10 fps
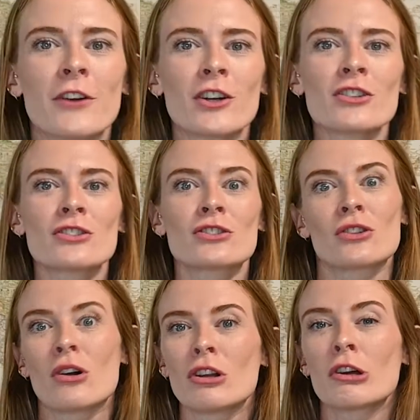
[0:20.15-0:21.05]
first
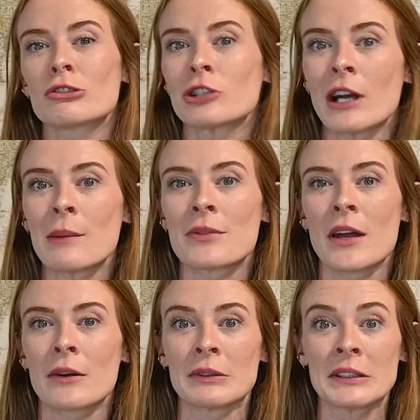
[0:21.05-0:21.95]
solo trip
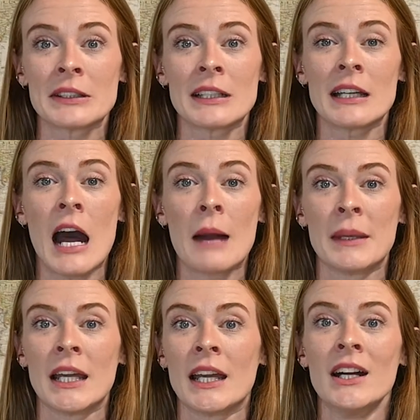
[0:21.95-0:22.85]
that really got
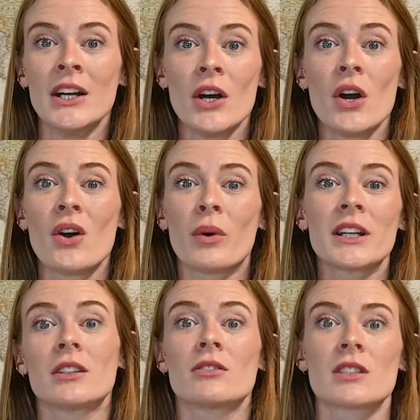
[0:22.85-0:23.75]
me
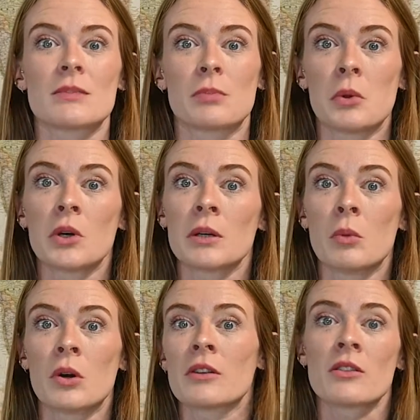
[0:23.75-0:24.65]
wanting to explore
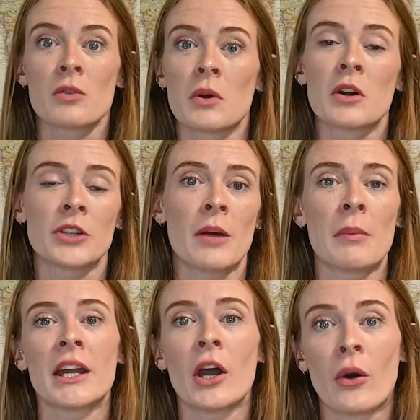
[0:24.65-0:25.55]
more of the world on
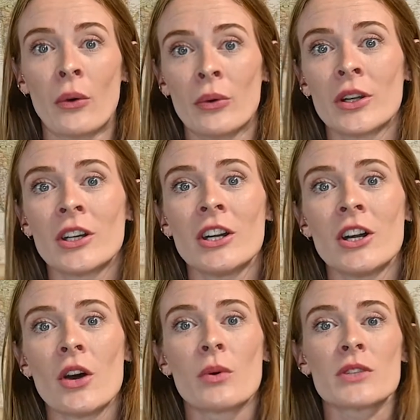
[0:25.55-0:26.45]
my own
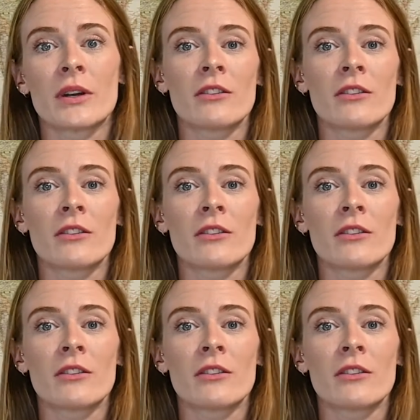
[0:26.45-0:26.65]
was